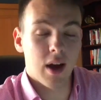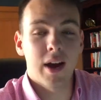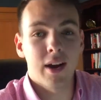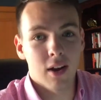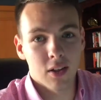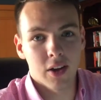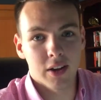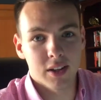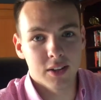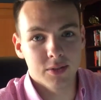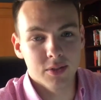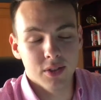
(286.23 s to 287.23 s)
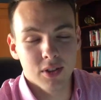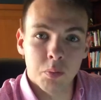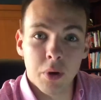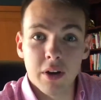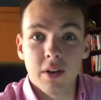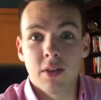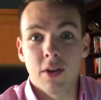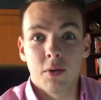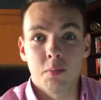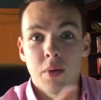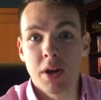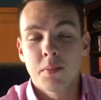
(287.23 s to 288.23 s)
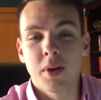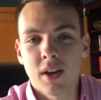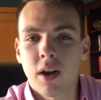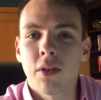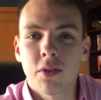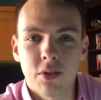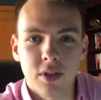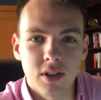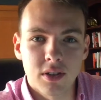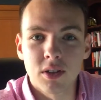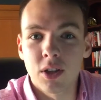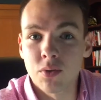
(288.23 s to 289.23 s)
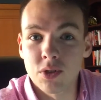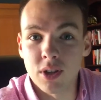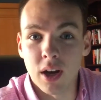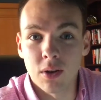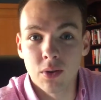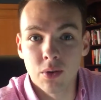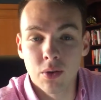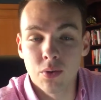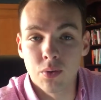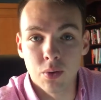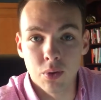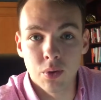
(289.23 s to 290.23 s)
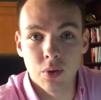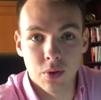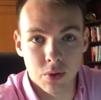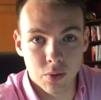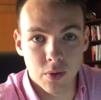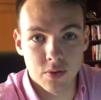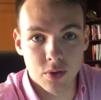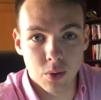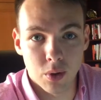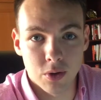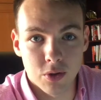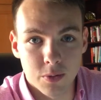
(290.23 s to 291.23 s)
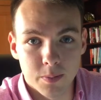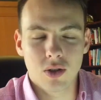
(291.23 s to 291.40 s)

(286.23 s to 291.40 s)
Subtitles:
I got lucky But there are many, many other things that get recycled through thrift stores.